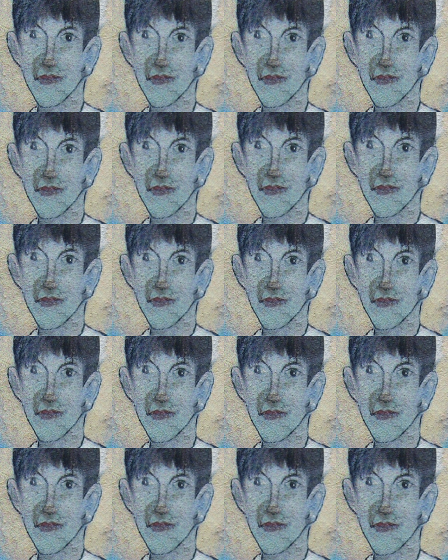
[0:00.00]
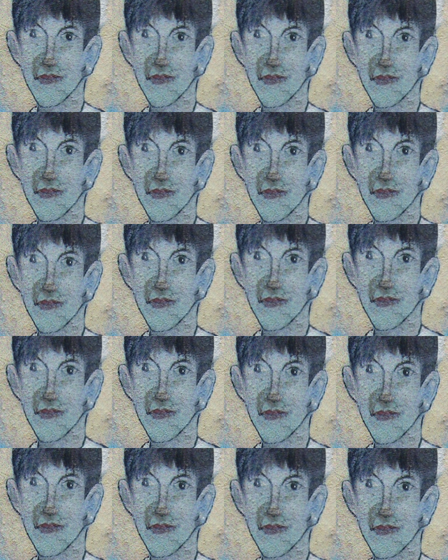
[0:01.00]
Immediately, the flock of
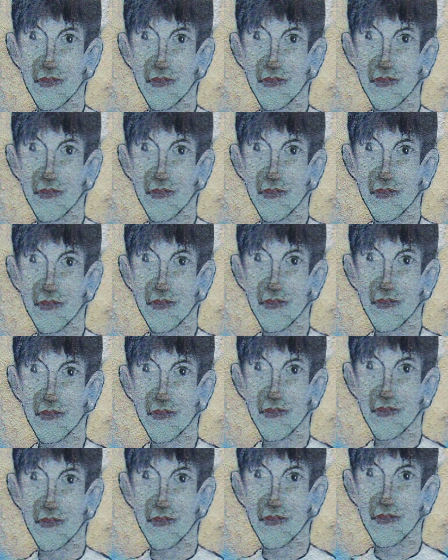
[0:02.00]
doves flew into the room and began